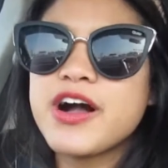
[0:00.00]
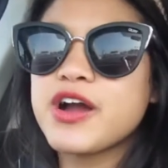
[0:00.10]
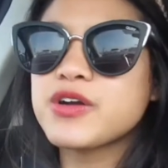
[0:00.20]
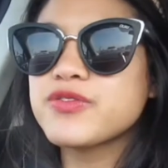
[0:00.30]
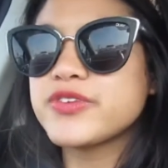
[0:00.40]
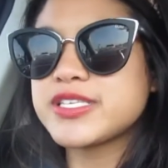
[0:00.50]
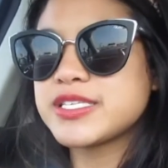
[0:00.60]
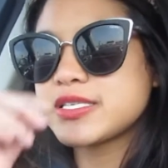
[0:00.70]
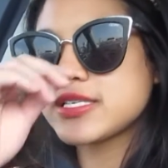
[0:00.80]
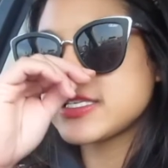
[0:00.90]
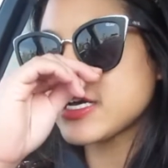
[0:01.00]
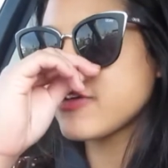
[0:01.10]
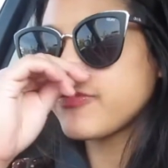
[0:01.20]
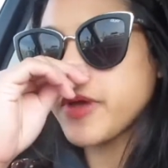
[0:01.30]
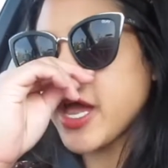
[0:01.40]
harvest
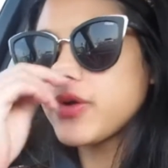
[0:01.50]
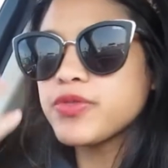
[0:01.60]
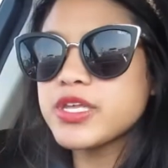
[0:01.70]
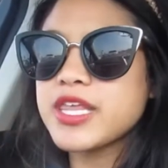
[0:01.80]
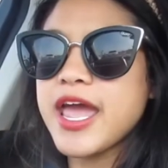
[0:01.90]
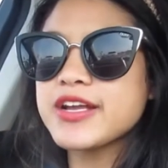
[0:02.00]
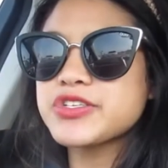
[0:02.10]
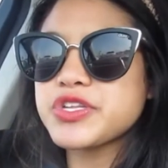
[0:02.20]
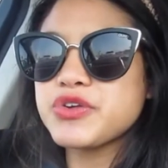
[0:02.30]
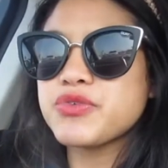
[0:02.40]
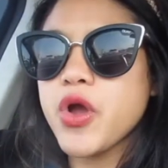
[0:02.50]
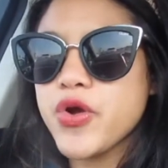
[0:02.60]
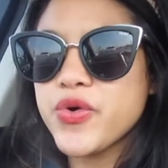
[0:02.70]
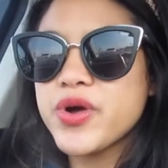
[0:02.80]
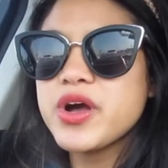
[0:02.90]
stuff, but I don't think they actually
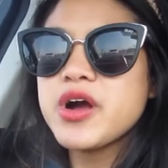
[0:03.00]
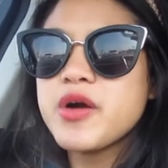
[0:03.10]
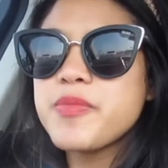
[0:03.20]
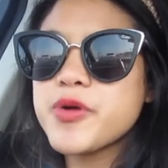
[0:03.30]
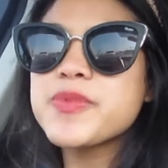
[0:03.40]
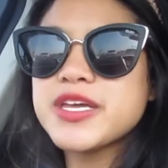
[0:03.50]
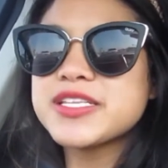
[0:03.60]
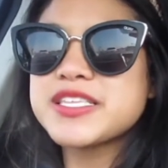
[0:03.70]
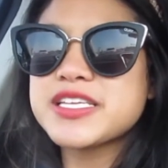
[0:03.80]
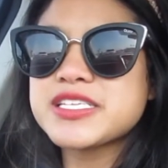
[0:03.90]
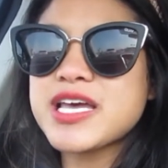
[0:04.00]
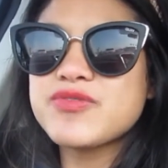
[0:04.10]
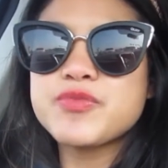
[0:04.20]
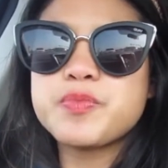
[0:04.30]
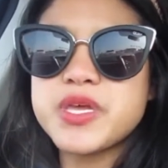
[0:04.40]
grow pumpkins. They just have
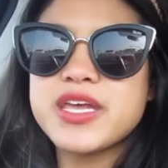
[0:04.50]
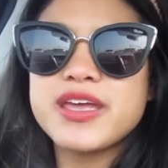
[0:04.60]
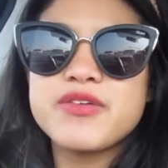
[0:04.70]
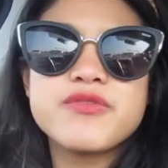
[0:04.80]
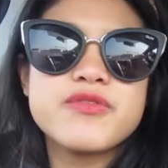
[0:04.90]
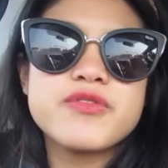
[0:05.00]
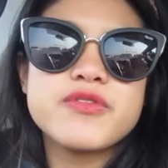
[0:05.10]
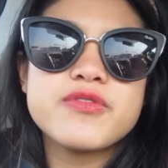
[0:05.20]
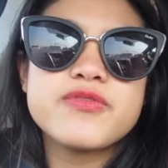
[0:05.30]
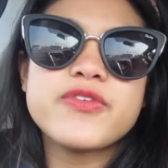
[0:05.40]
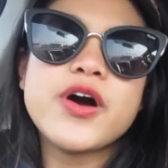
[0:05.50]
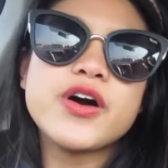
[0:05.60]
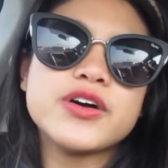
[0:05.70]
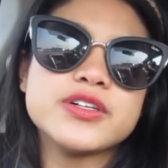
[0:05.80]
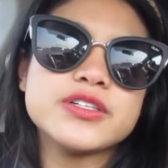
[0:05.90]
a big
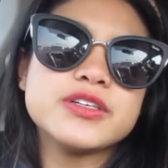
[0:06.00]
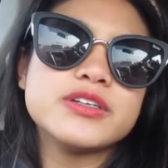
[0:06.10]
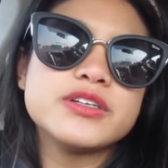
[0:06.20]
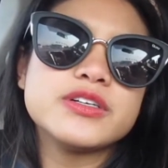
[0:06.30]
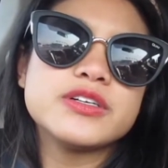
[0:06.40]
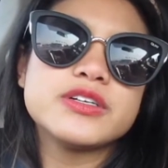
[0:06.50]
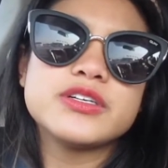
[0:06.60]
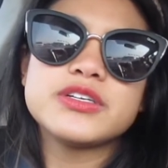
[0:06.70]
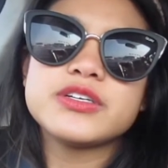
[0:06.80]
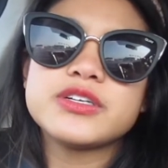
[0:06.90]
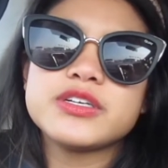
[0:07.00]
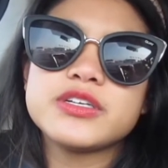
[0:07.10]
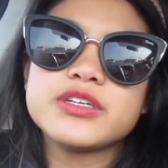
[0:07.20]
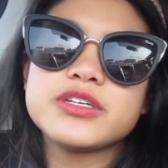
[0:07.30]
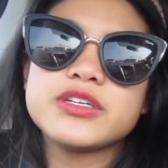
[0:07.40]
fall. I'm pretty sure it's in the name,
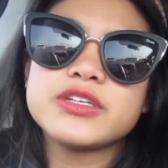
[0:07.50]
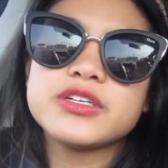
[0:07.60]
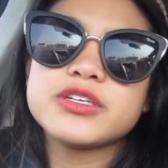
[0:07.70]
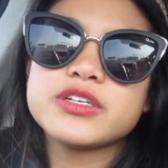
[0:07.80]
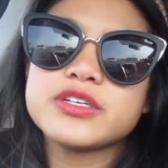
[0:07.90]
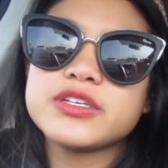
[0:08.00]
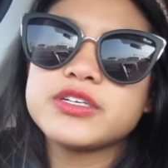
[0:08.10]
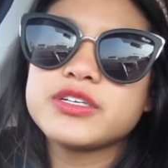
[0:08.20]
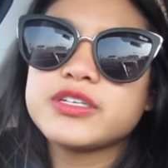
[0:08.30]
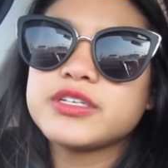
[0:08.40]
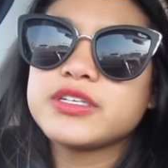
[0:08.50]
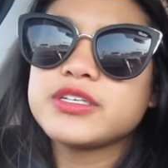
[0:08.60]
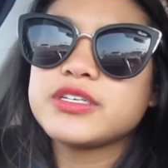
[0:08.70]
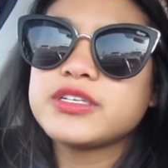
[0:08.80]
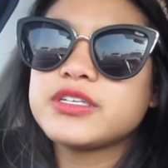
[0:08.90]
Goebbert's Farm or something
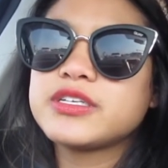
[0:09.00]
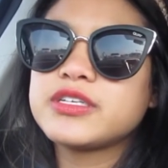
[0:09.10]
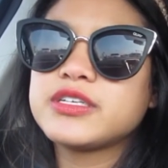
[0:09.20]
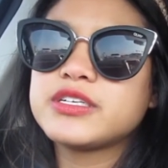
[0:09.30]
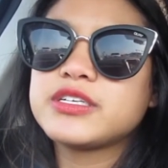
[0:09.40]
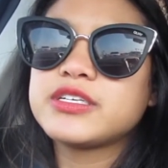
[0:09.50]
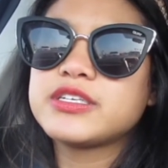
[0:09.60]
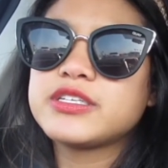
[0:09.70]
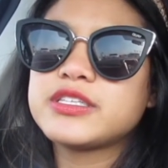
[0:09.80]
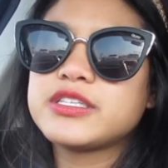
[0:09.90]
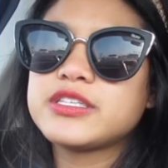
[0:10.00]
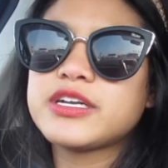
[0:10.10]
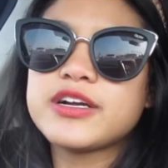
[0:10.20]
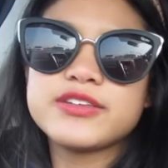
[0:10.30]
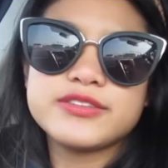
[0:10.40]
like that.
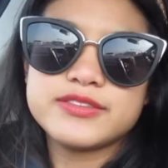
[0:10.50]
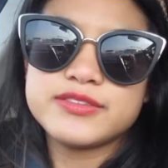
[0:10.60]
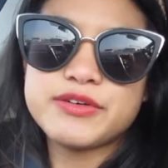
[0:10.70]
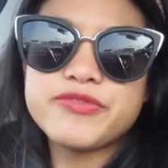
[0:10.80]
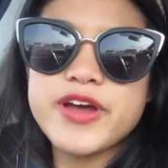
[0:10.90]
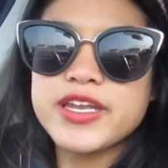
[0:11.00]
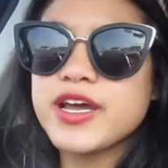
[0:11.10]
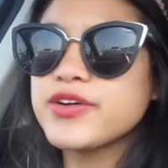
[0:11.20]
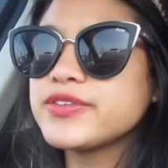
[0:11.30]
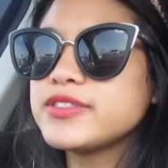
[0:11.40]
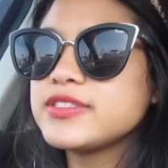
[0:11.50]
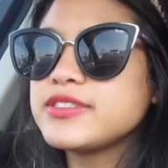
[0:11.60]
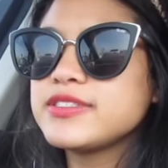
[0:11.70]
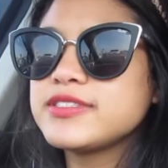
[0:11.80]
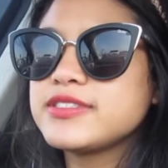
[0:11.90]
Oh, we'll find out.
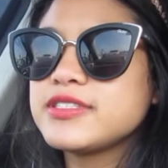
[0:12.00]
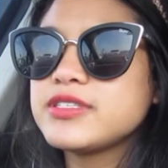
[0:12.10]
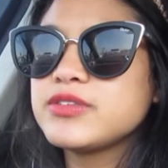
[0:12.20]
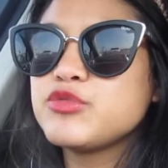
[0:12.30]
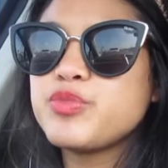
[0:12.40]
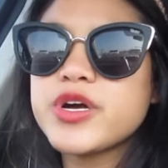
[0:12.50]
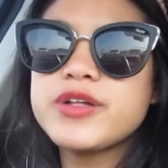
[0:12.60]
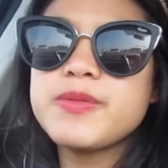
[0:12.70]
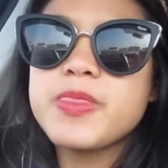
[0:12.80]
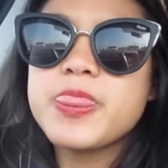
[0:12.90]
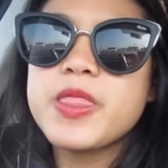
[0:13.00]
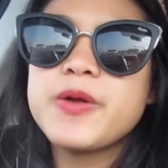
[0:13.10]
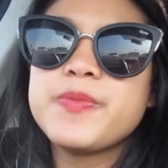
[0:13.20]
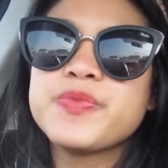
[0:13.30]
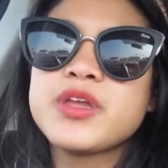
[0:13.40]
But have been there like
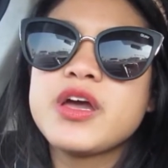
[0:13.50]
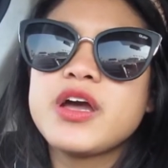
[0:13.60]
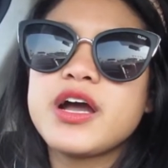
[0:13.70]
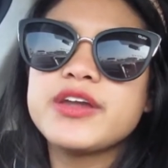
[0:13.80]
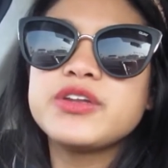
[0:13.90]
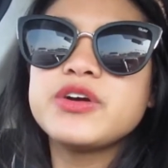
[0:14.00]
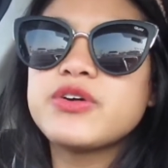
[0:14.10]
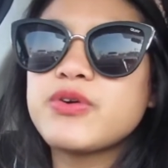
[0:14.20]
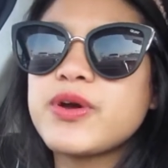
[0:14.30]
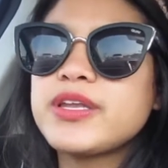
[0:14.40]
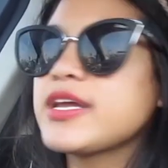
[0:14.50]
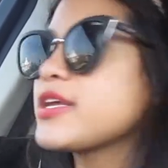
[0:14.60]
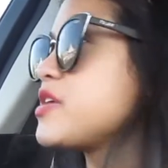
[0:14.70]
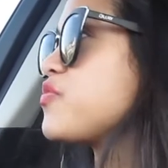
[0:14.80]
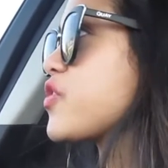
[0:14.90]
five times already. I know, and I
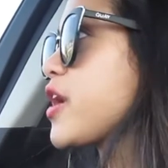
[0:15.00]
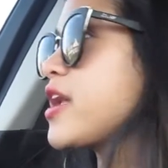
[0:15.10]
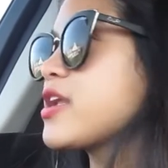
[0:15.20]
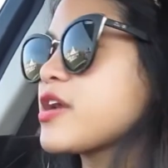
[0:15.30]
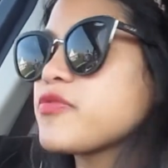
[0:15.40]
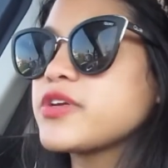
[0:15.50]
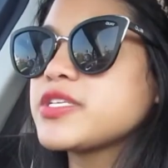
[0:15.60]
keep forgetting every